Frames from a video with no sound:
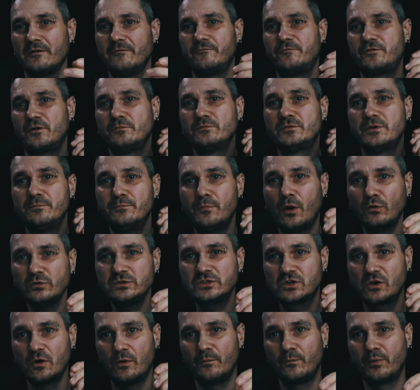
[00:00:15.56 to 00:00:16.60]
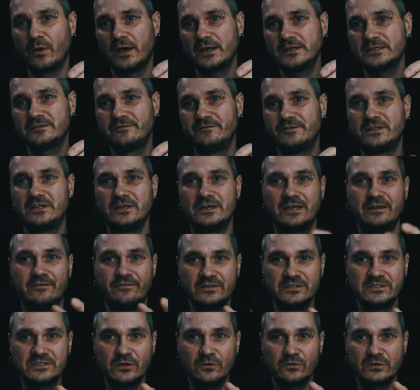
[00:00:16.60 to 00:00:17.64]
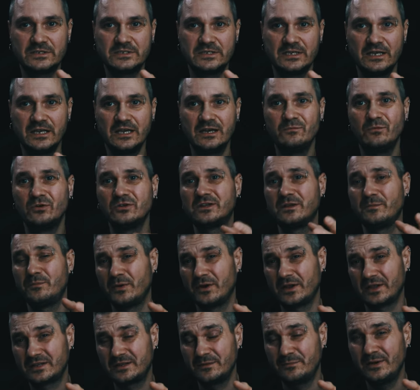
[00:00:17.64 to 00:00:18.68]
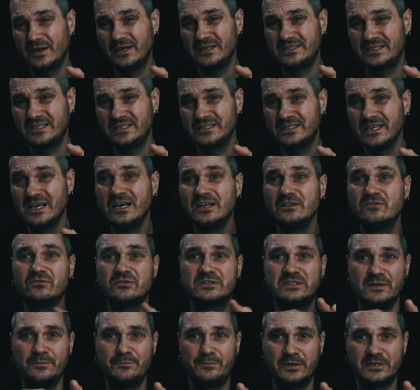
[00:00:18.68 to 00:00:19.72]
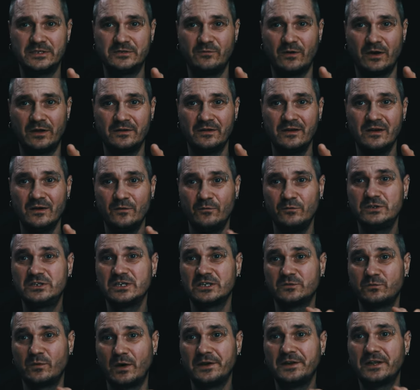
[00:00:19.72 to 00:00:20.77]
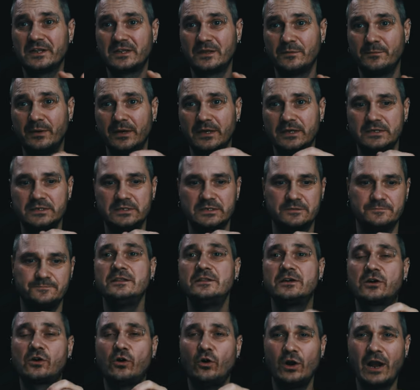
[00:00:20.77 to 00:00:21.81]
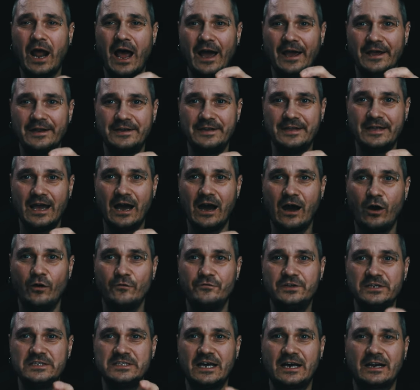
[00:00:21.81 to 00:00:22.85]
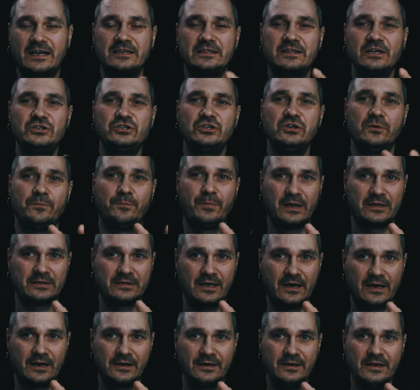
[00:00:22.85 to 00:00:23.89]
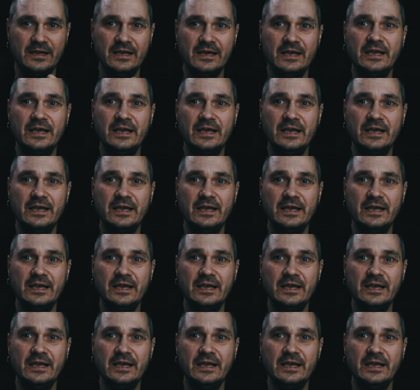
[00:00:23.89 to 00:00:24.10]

From the most complex with the event sourcing, multiple databases, to simplest one, with just one database. The core idea of this architectural pattern